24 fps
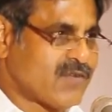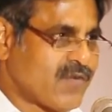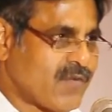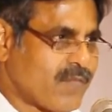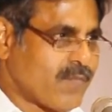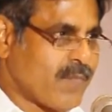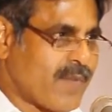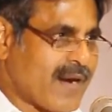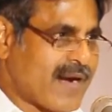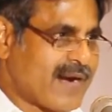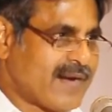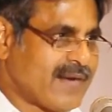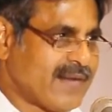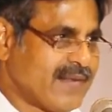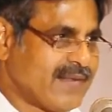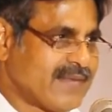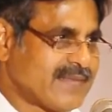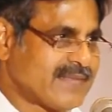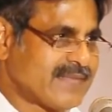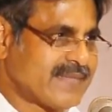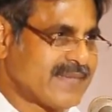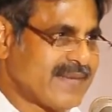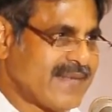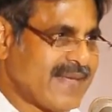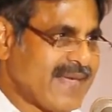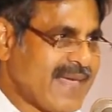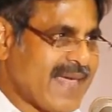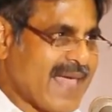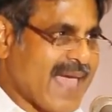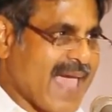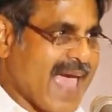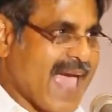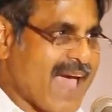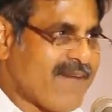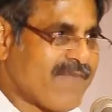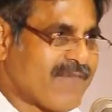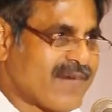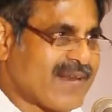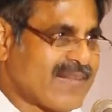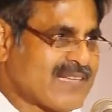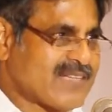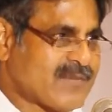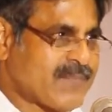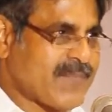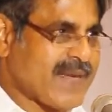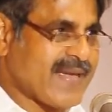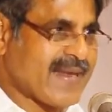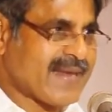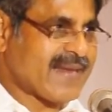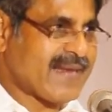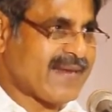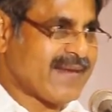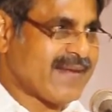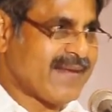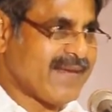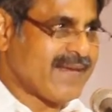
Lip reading: of parties, have respect